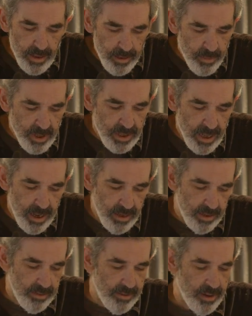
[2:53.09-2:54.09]
They must
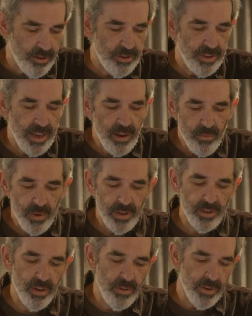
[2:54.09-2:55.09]
not understand what
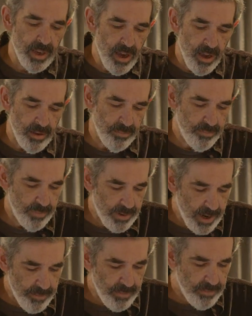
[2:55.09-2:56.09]
is going on,
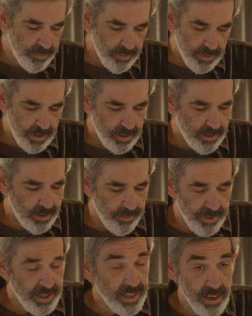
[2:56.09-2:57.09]
but
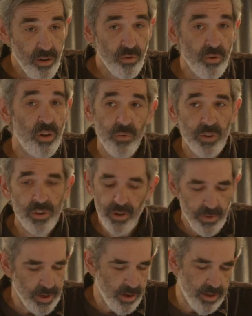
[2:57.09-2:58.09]
they don't know what's
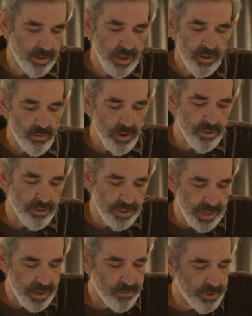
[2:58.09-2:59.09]
going on. They don't
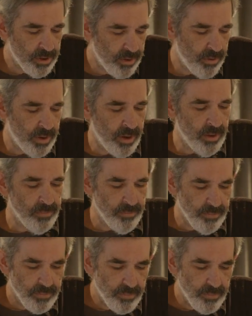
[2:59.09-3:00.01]
understand what's going on.